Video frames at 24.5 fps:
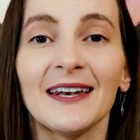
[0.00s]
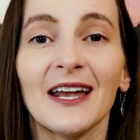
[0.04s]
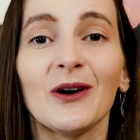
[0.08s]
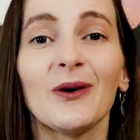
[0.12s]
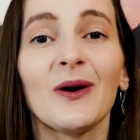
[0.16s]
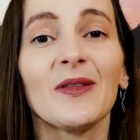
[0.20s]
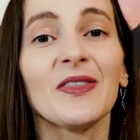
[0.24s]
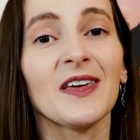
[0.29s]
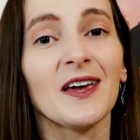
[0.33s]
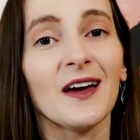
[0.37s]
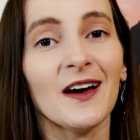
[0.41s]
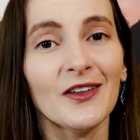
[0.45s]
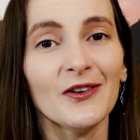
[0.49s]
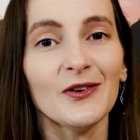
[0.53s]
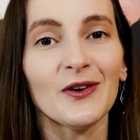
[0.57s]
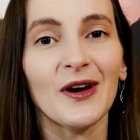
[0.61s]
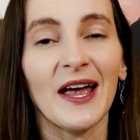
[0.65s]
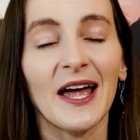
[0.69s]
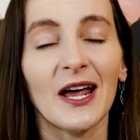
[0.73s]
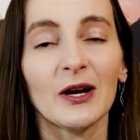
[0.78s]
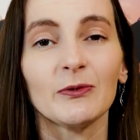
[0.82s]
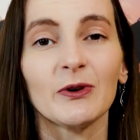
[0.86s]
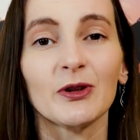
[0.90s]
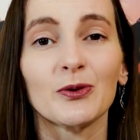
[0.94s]
Now, on the other
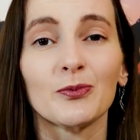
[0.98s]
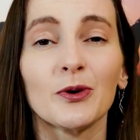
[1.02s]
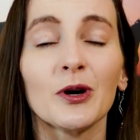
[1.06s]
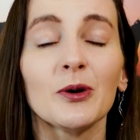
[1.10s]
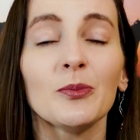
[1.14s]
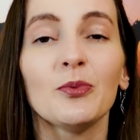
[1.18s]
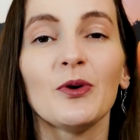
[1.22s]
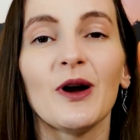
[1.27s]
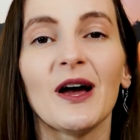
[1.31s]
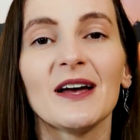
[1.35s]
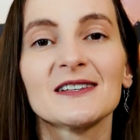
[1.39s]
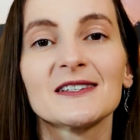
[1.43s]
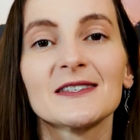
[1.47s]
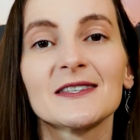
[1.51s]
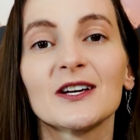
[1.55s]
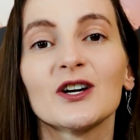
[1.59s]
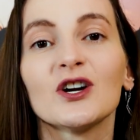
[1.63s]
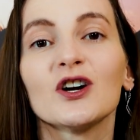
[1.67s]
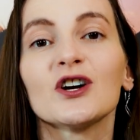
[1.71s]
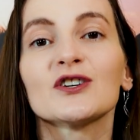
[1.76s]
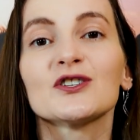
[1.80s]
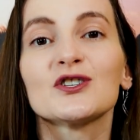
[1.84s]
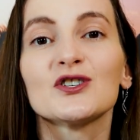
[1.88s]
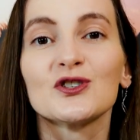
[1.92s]
hand, with WordPress,
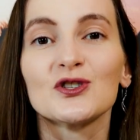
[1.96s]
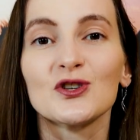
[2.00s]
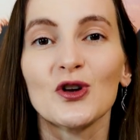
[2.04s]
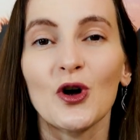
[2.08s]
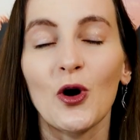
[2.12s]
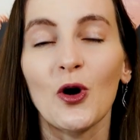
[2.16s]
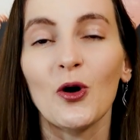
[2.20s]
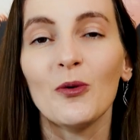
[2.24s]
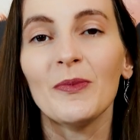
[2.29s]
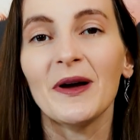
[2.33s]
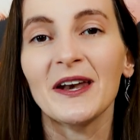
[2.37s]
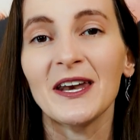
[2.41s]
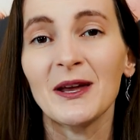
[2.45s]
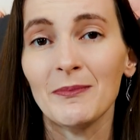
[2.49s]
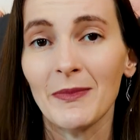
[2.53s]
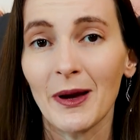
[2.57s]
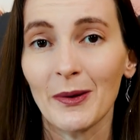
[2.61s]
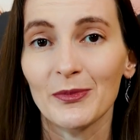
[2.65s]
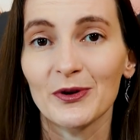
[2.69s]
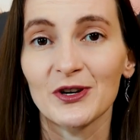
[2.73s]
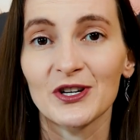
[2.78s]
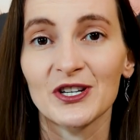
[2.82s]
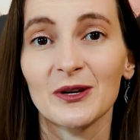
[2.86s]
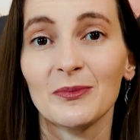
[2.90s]
there are so many
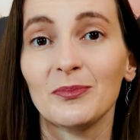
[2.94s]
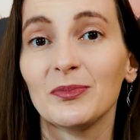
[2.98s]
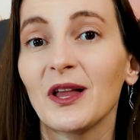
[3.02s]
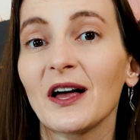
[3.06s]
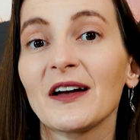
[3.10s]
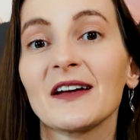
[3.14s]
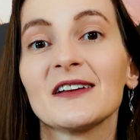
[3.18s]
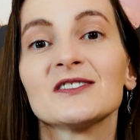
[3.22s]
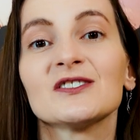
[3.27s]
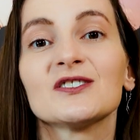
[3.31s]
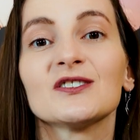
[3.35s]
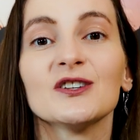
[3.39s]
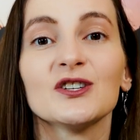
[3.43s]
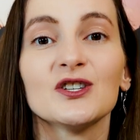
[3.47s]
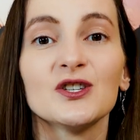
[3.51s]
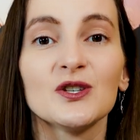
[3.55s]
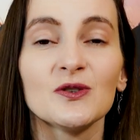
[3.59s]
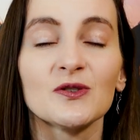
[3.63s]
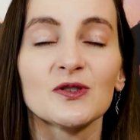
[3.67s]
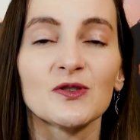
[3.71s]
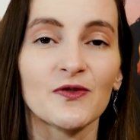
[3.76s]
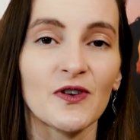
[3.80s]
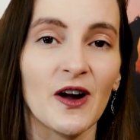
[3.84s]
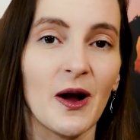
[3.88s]
membership plugins to
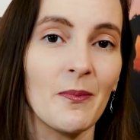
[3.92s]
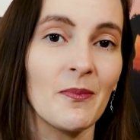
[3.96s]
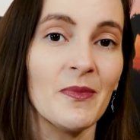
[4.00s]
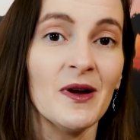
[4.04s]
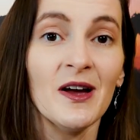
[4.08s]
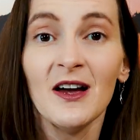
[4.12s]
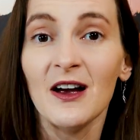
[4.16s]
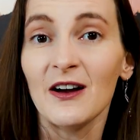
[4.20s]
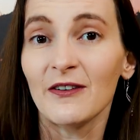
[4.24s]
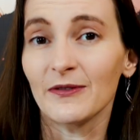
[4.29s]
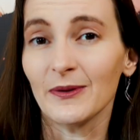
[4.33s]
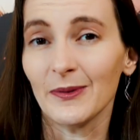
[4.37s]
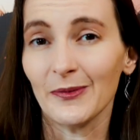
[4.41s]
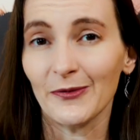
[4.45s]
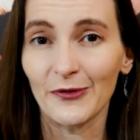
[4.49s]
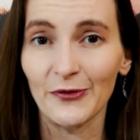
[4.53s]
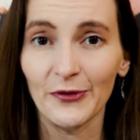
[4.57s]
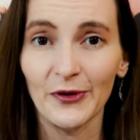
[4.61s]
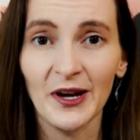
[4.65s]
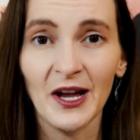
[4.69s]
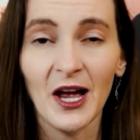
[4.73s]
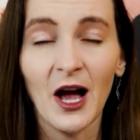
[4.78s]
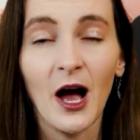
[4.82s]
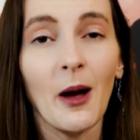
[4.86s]
choose from
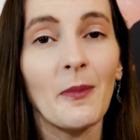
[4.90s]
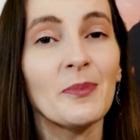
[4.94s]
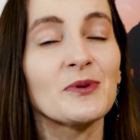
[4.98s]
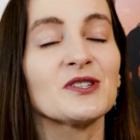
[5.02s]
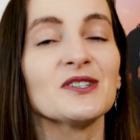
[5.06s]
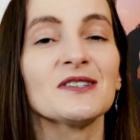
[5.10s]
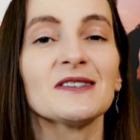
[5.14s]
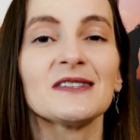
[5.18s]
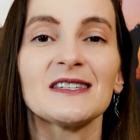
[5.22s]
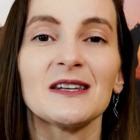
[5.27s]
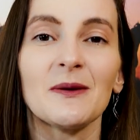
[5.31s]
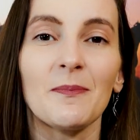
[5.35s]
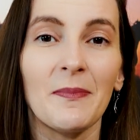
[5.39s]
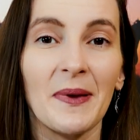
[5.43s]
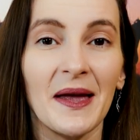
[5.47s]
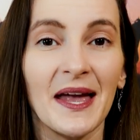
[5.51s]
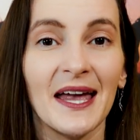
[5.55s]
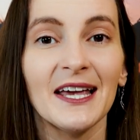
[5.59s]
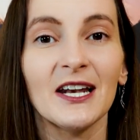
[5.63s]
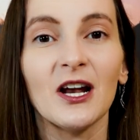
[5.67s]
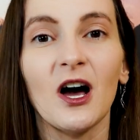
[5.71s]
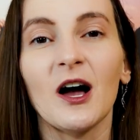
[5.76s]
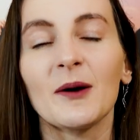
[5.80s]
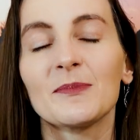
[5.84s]
free options to
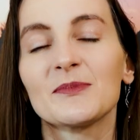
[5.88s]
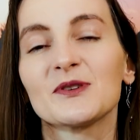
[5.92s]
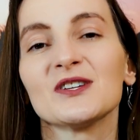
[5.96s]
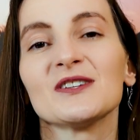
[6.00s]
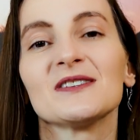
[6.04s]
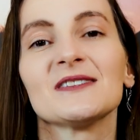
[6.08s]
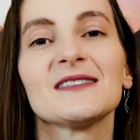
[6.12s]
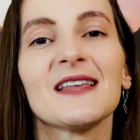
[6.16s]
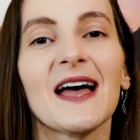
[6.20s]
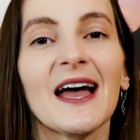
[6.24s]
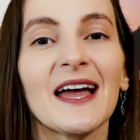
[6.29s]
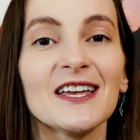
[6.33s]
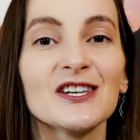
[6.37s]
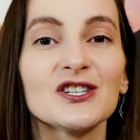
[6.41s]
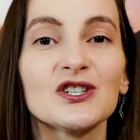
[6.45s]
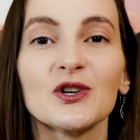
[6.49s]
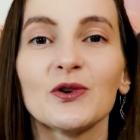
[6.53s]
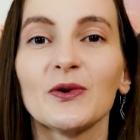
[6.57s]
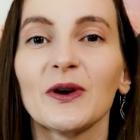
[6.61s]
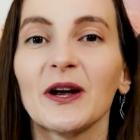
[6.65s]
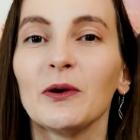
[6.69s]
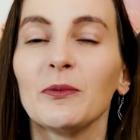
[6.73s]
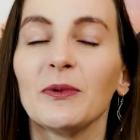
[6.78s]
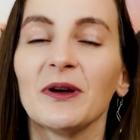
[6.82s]
paid options that
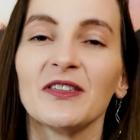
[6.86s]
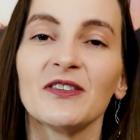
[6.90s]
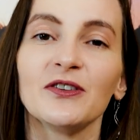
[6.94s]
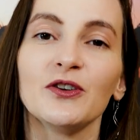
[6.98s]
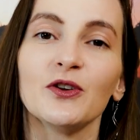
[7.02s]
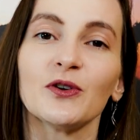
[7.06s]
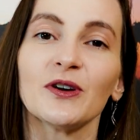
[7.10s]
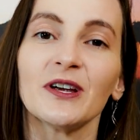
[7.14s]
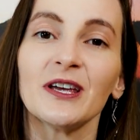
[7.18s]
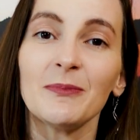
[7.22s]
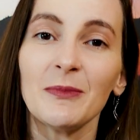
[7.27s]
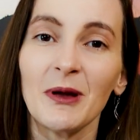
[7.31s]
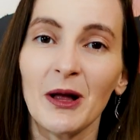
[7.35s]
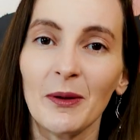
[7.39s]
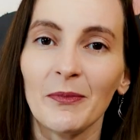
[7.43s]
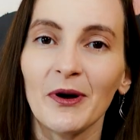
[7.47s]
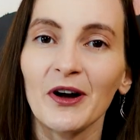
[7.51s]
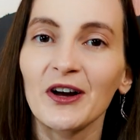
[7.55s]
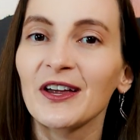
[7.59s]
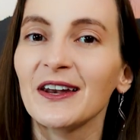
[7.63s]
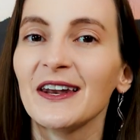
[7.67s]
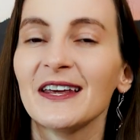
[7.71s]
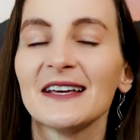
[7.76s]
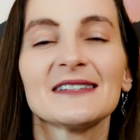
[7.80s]
integrate with your email
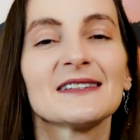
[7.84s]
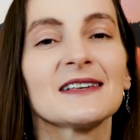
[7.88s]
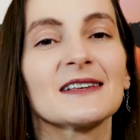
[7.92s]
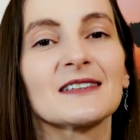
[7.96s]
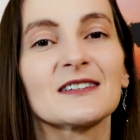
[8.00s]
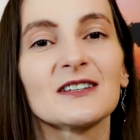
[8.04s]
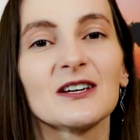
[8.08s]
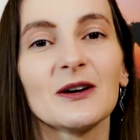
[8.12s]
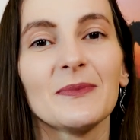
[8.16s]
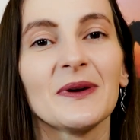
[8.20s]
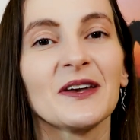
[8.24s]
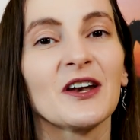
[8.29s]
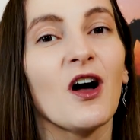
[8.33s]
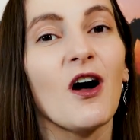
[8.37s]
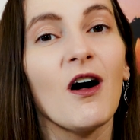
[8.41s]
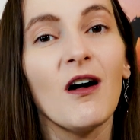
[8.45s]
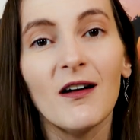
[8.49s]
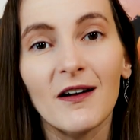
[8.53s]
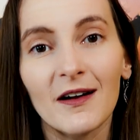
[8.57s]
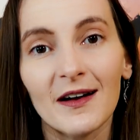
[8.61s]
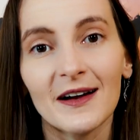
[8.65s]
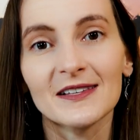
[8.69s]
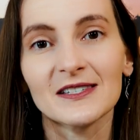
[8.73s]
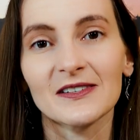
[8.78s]
marketing system and
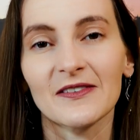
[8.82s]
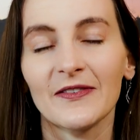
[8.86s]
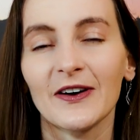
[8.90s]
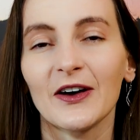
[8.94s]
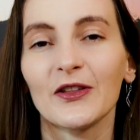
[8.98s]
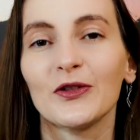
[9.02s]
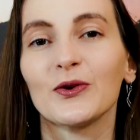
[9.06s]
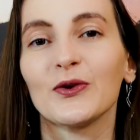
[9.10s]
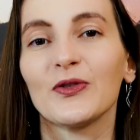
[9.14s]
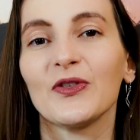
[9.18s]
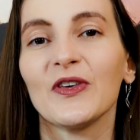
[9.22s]
all kinds of other